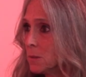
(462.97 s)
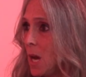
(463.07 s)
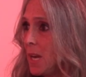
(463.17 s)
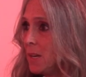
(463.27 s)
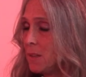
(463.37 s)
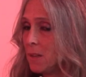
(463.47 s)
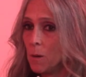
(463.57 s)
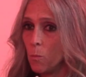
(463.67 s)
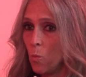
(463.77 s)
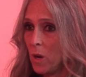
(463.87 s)
I ended
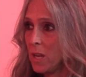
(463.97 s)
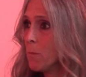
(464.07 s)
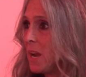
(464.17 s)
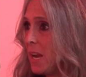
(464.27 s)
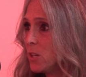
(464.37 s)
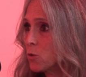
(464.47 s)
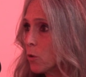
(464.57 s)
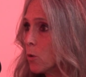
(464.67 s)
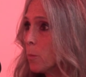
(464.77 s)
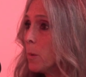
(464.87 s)
up winning my age
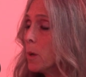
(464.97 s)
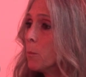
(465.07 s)
group,